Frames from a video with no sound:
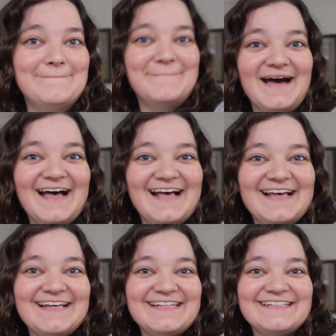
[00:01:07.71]

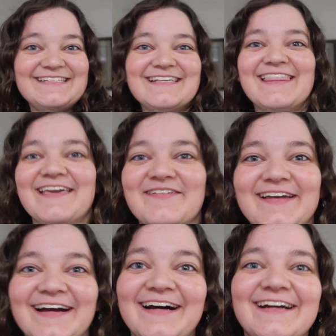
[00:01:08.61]
But there
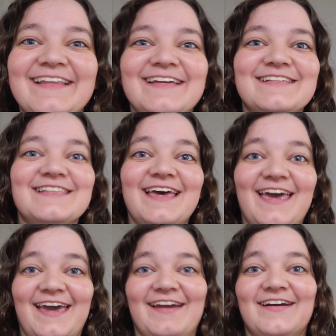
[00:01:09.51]
we are, there's the
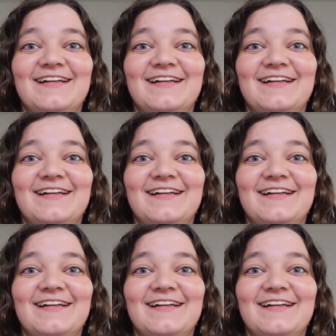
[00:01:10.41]
hair.